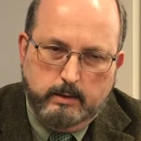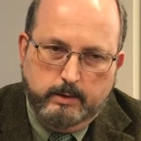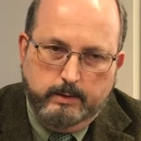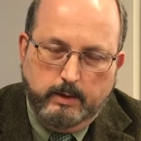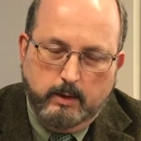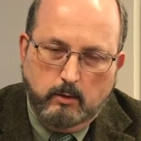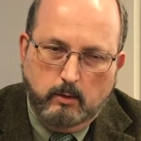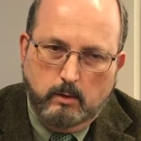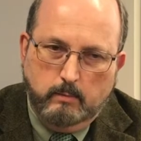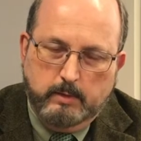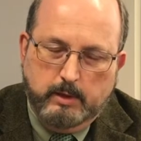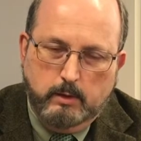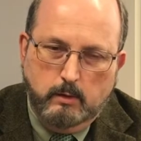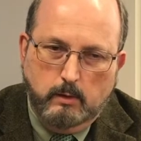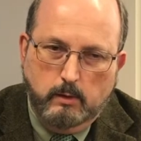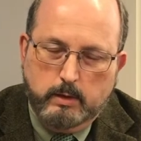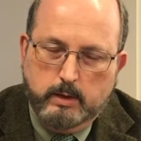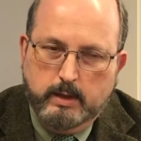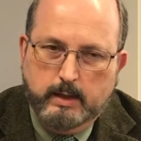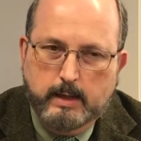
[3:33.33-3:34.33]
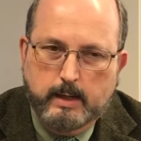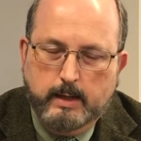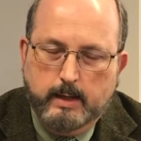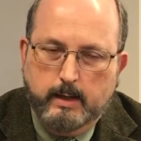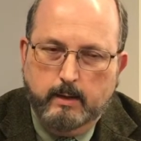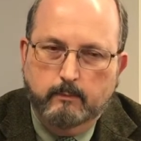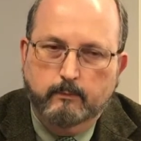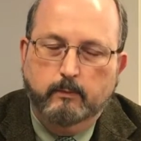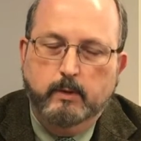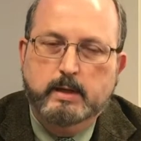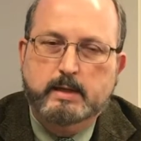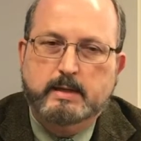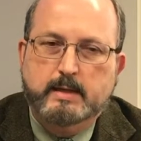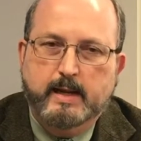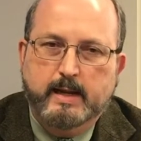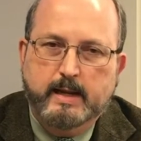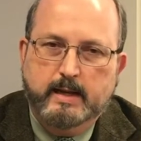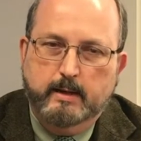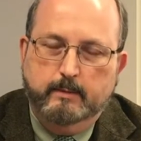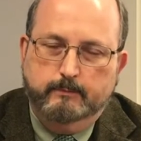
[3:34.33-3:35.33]
and they're going to be looking at every
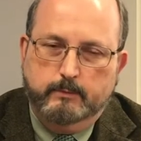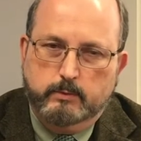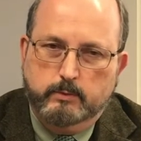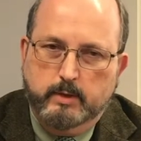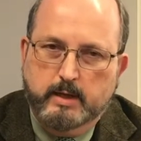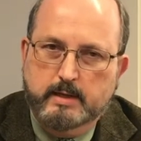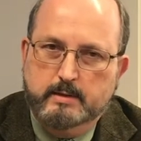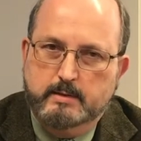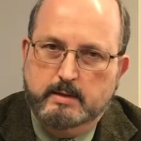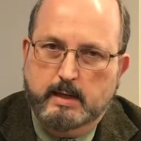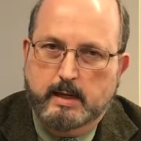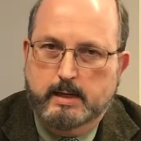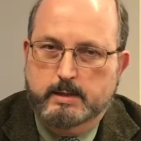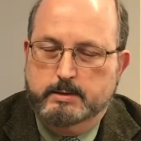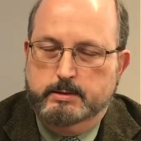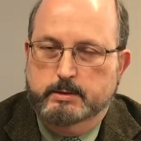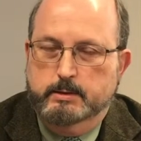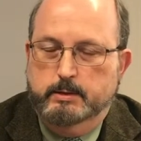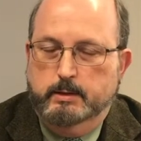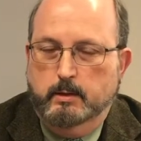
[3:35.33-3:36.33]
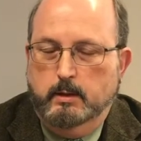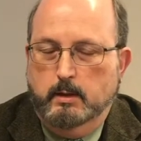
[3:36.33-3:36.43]
TANF transaction